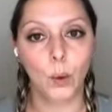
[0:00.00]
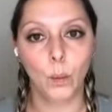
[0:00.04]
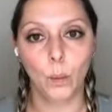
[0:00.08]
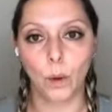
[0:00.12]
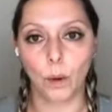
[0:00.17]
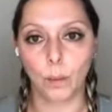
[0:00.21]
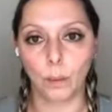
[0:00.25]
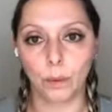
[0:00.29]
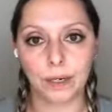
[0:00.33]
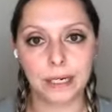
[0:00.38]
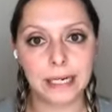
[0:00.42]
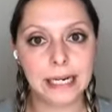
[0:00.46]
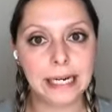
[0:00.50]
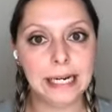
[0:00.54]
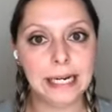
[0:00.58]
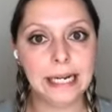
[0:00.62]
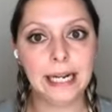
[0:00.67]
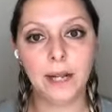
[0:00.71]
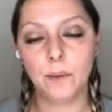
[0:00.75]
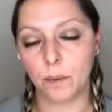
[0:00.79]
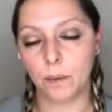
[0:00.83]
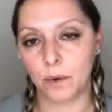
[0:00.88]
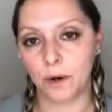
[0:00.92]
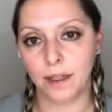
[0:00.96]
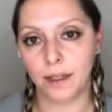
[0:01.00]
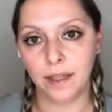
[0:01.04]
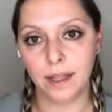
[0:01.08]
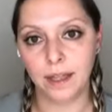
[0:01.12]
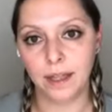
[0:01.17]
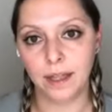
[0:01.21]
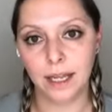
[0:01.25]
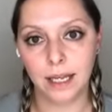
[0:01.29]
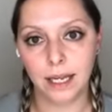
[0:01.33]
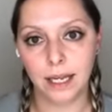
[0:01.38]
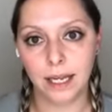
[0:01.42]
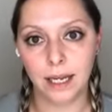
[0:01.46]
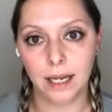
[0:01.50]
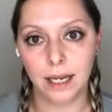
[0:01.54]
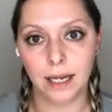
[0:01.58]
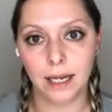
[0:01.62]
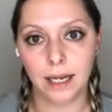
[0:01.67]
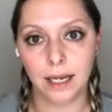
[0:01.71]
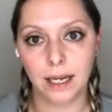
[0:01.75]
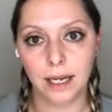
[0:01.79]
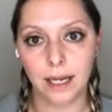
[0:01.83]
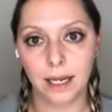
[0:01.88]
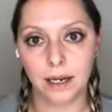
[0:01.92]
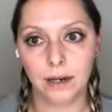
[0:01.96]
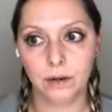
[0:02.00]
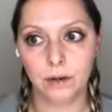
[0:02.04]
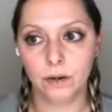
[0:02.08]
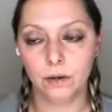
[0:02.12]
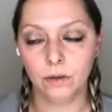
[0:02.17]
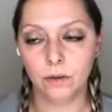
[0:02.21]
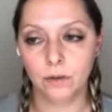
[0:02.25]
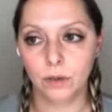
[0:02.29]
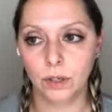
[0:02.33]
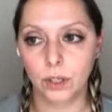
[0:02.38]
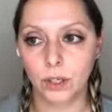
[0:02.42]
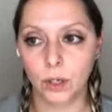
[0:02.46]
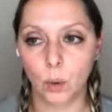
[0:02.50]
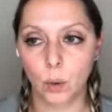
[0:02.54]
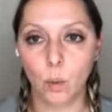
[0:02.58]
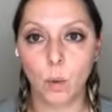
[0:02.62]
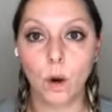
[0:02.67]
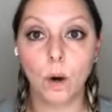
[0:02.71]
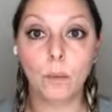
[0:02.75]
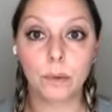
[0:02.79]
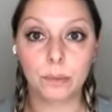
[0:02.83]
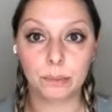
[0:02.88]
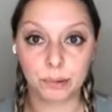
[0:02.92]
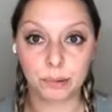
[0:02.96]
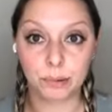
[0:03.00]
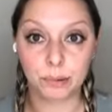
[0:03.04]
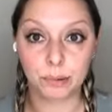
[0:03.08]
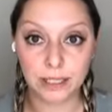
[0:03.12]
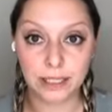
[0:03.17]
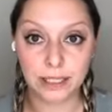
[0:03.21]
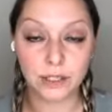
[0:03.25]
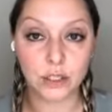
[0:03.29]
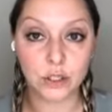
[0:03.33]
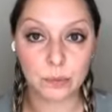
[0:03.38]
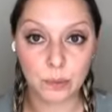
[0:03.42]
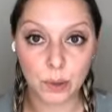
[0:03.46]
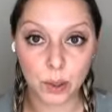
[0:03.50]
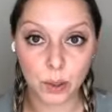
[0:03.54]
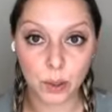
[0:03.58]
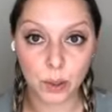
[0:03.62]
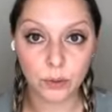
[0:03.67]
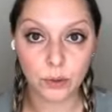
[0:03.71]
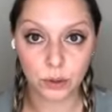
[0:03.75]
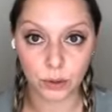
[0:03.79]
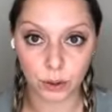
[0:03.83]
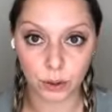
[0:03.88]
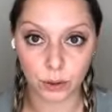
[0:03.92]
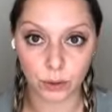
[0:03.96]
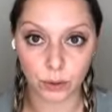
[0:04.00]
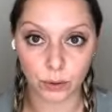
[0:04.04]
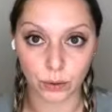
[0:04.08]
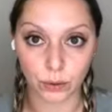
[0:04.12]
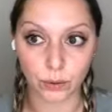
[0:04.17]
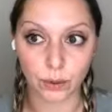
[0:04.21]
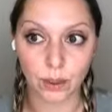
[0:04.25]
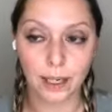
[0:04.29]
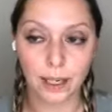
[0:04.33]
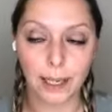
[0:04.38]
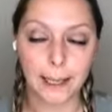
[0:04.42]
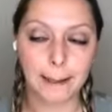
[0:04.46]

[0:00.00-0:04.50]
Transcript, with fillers: what we're eating, what we're thinking, and you know what we're predisposed to